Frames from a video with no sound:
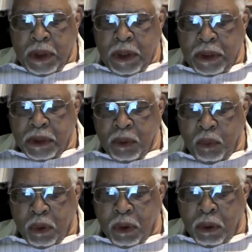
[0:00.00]
and the
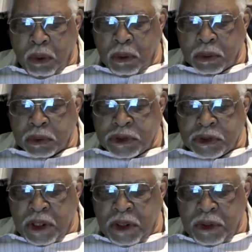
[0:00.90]
world
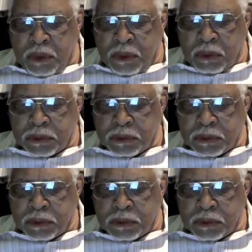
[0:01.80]
tell you